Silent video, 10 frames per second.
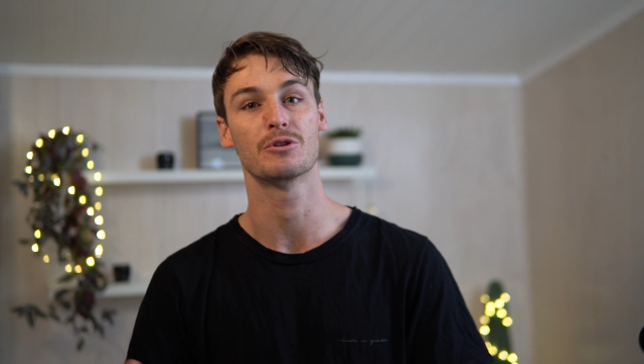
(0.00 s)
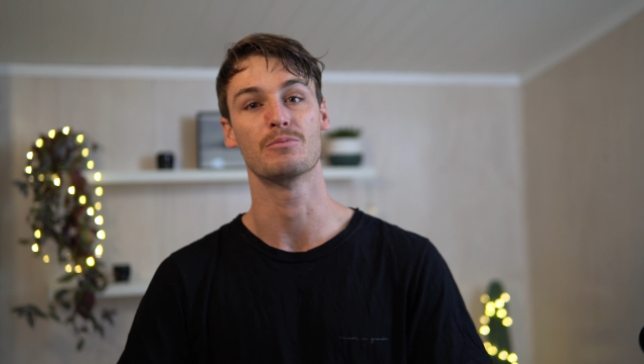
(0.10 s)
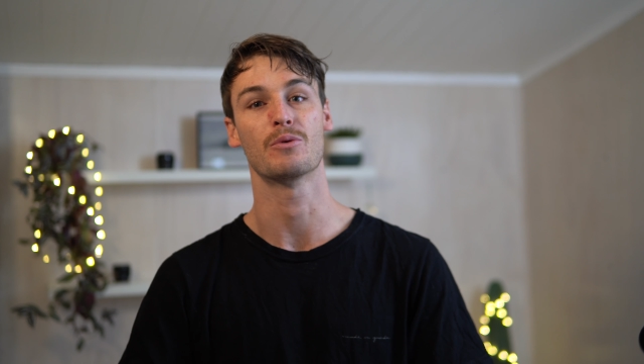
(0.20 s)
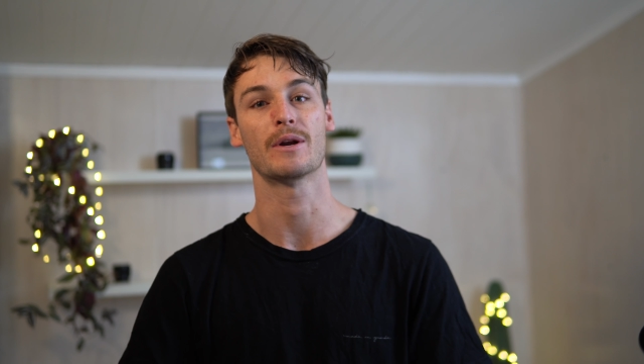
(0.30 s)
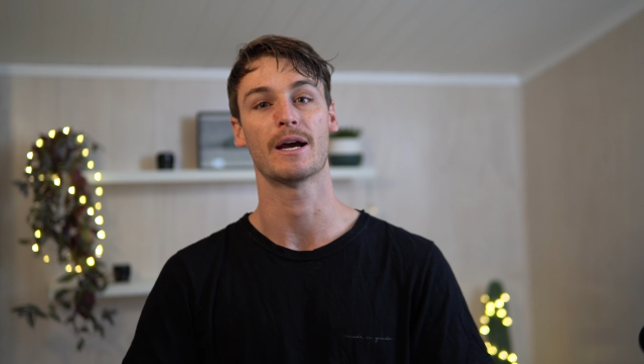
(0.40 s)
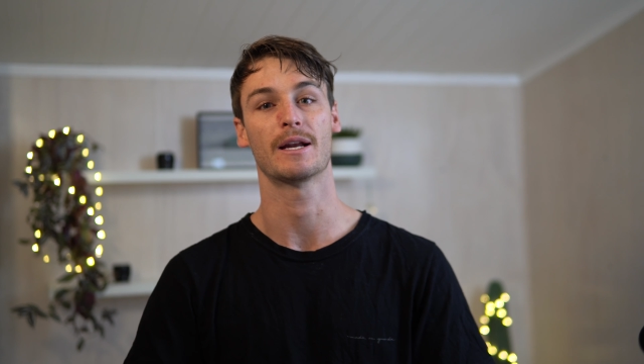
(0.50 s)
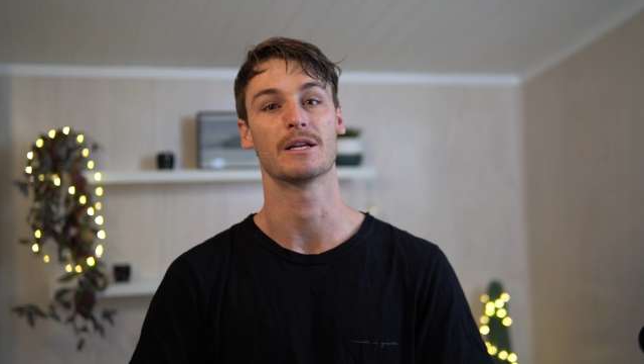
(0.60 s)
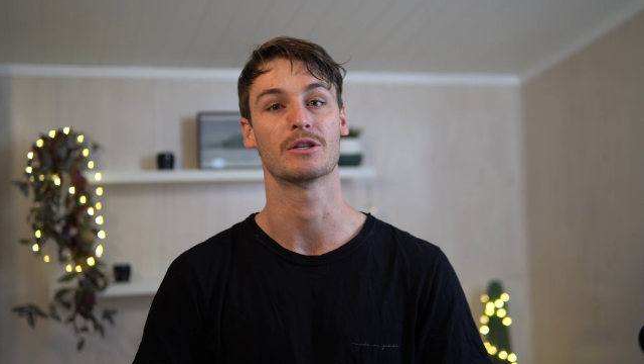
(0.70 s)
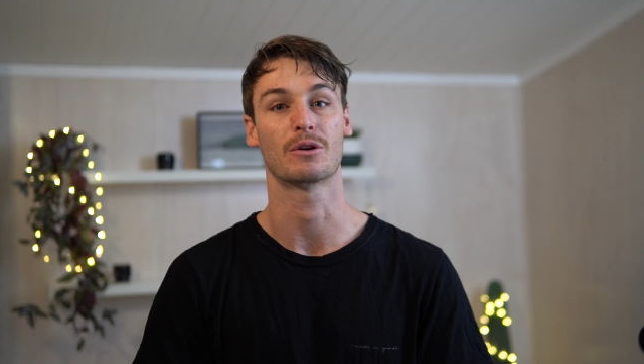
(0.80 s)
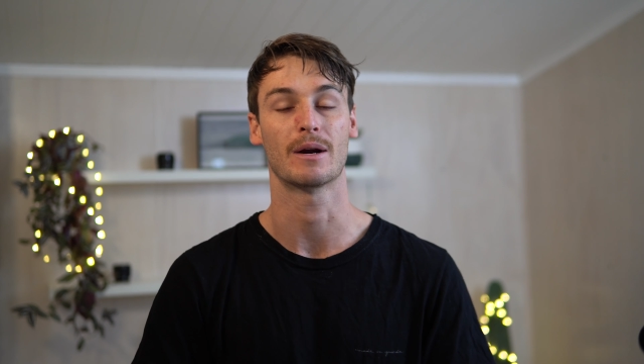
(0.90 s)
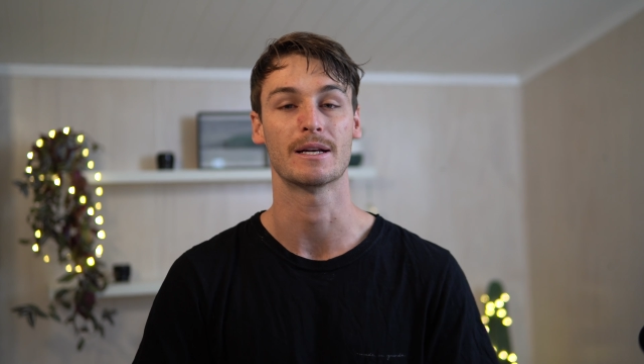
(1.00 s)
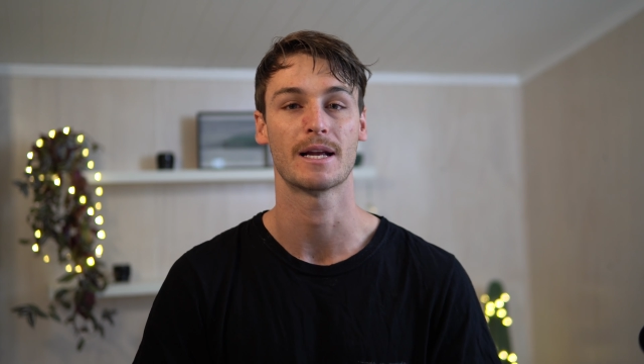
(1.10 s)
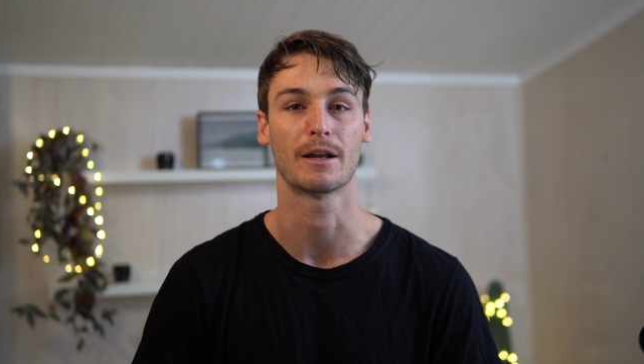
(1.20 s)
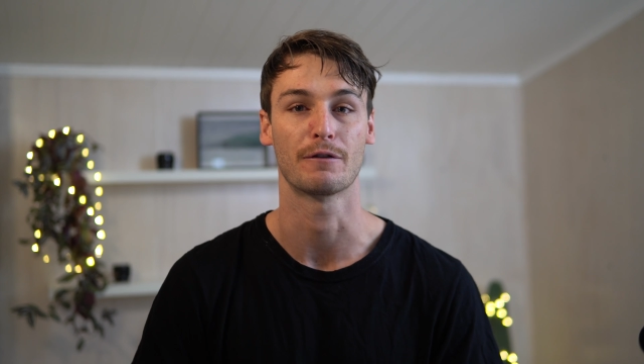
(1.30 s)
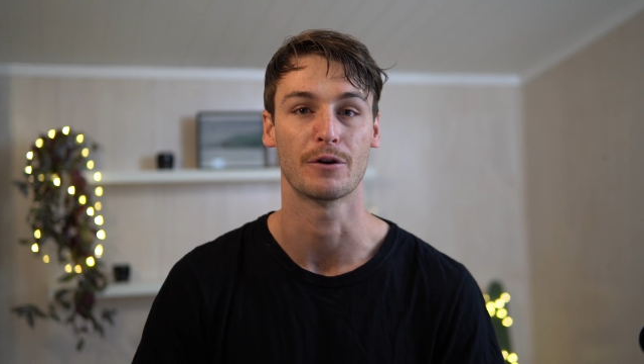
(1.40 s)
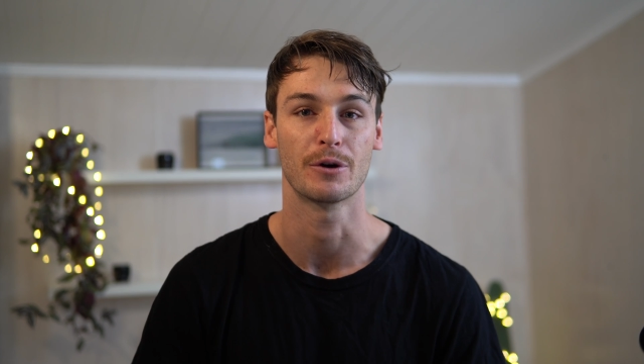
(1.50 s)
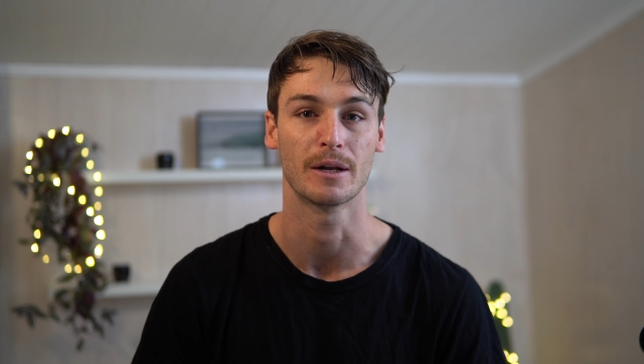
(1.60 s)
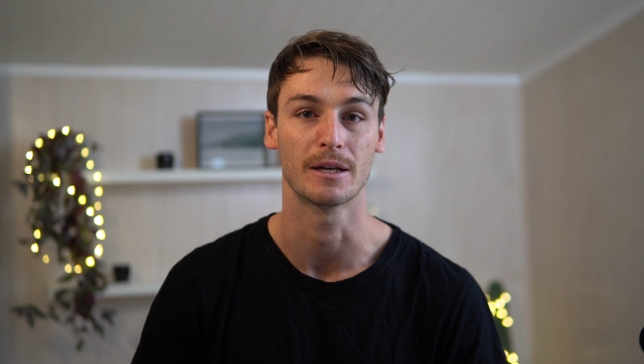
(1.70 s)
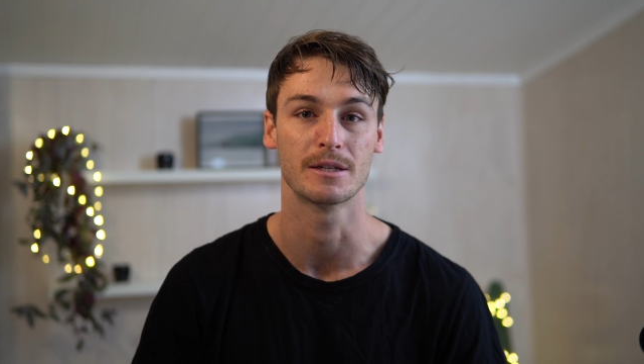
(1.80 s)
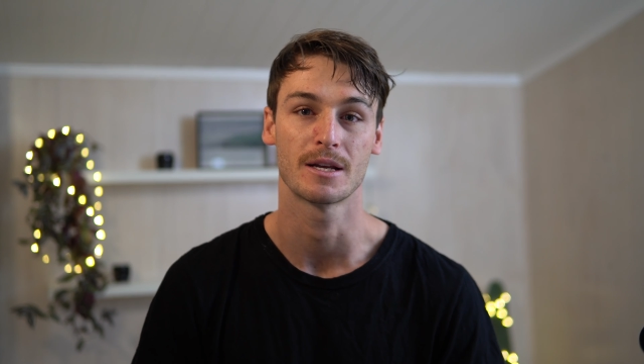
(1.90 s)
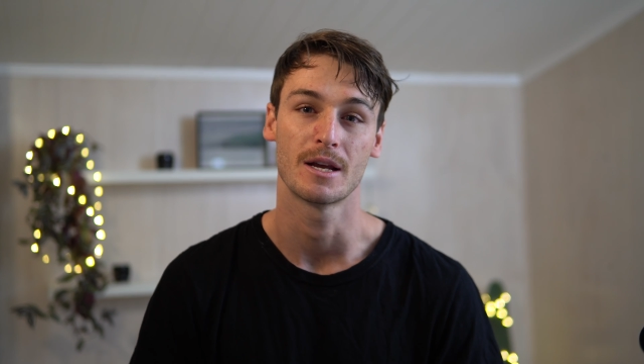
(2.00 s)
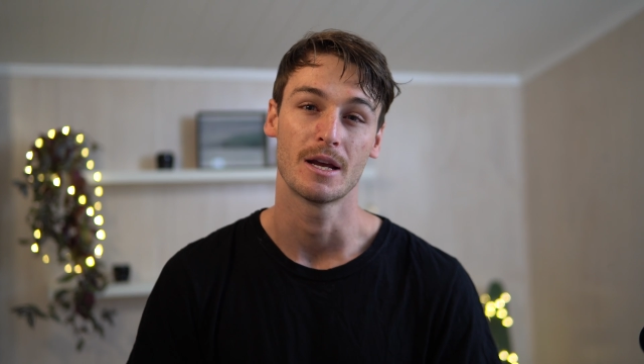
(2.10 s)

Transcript: to 2.8 and it's a great telephoto lens.